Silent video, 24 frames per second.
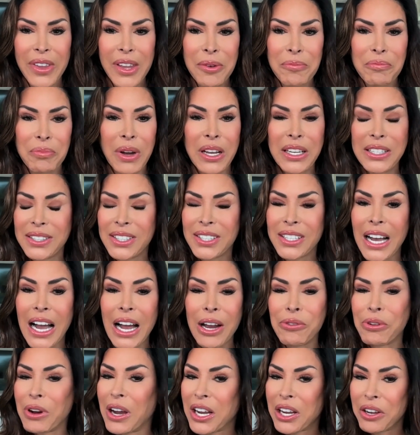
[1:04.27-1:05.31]
might
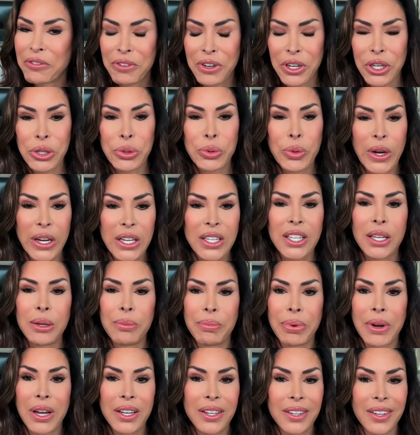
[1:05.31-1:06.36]
skyrocket very quickly,
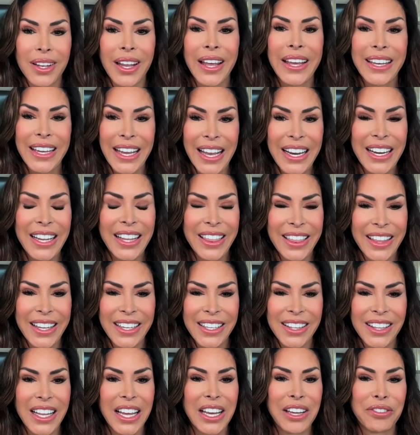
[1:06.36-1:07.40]
but like anything
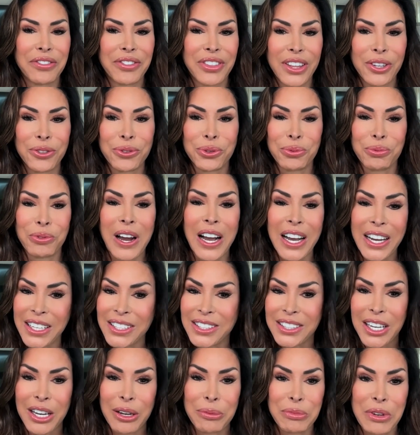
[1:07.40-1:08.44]
in life, those rockets
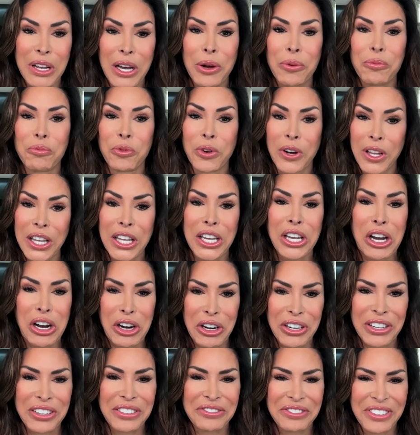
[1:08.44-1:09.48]
come down really
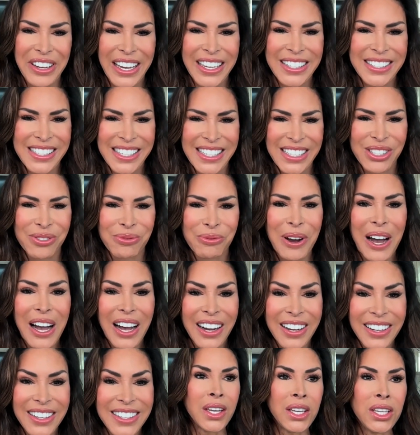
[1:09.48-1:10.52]
hard and fast as
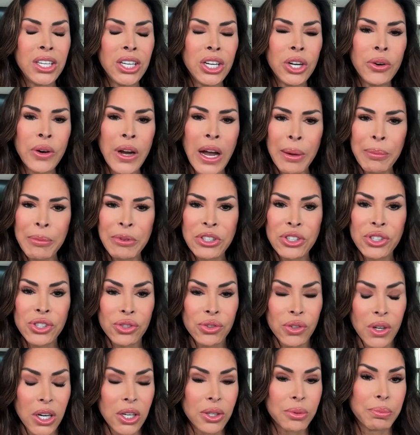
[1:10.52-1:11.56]
well. I'm a
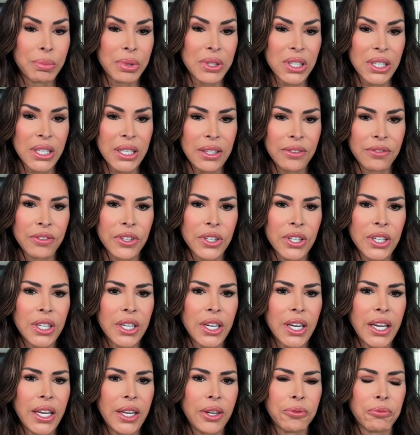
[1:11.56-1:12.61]
strong believer
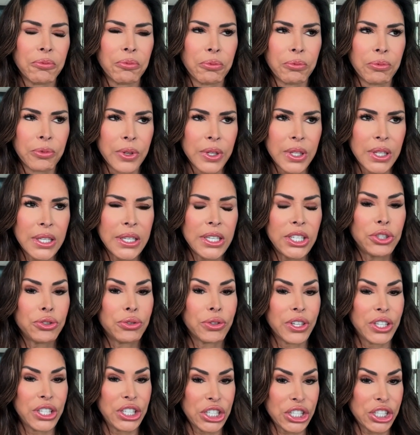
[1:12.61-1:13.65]
in really
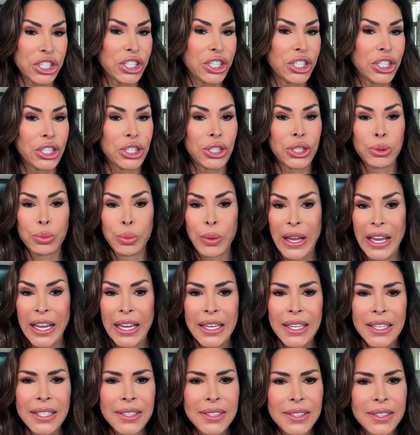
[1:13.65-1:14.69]
traditional
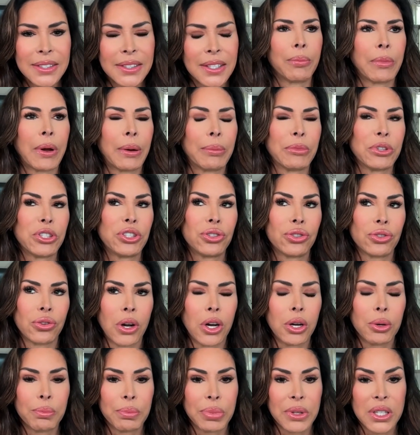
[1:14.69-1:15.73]
ways. I'm a
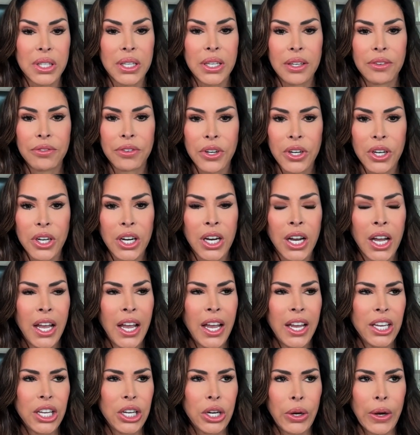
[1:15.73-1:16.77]
strong believer.
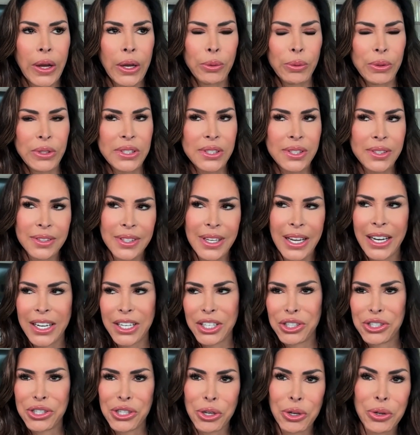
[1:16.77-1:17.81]
I always kind
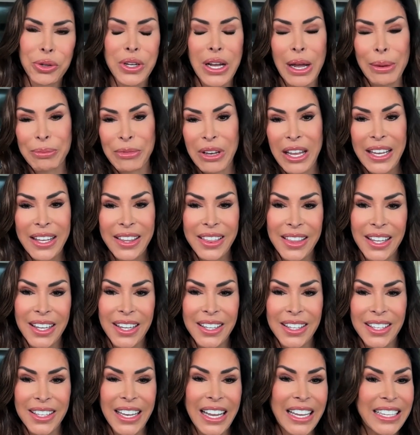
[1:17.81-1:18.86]
of joke I'm like
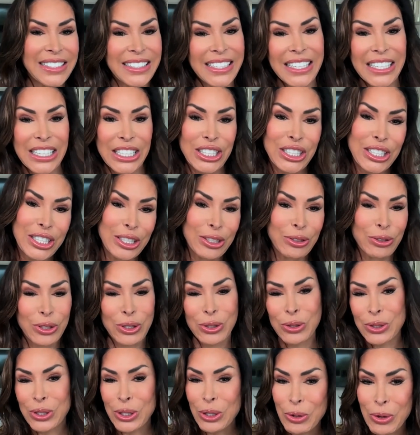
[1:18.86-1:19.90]
the Latina
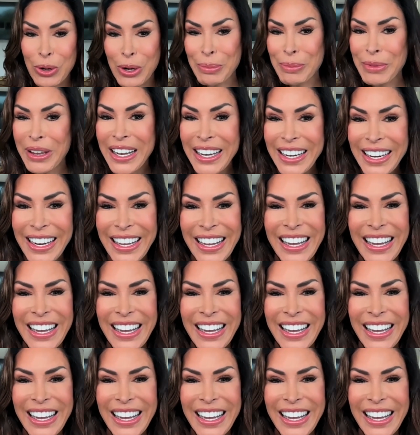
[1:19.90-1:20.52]
Susie Orman,